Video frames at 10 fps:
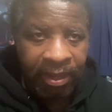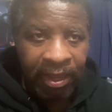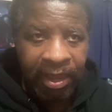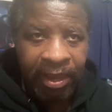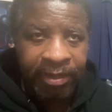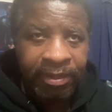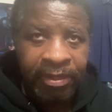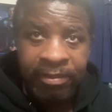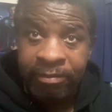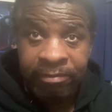And
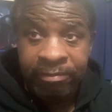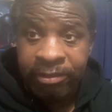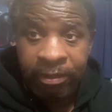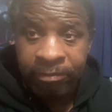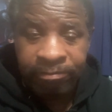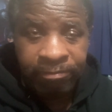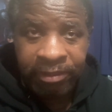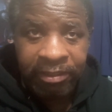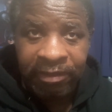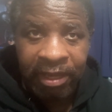so
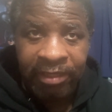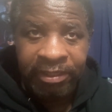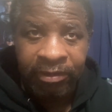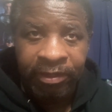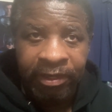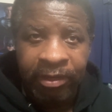tons of content on there.